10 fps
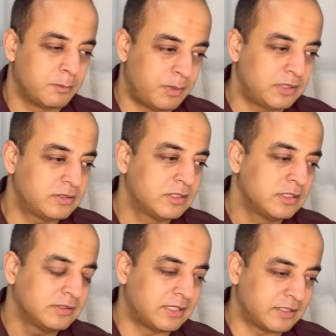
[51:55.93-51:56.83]
But
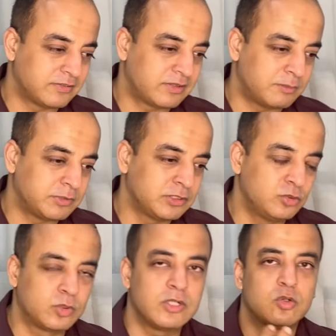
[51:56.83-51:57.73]
that is something
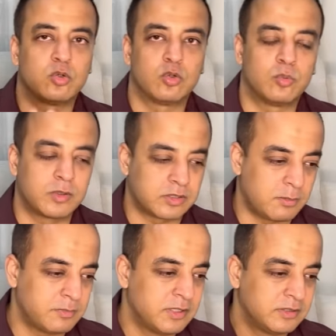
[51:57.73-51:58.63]
you can
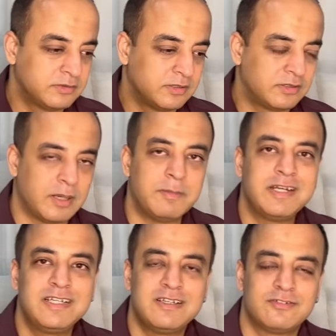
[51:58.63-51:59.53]
overcome. The
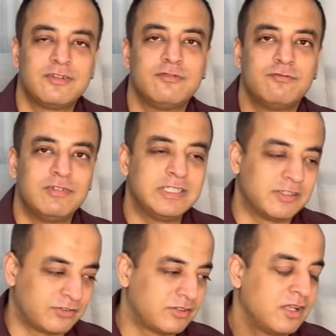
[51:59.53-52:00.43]
remedy is in
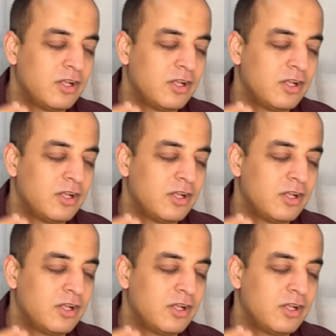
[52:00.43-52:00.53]
Venus.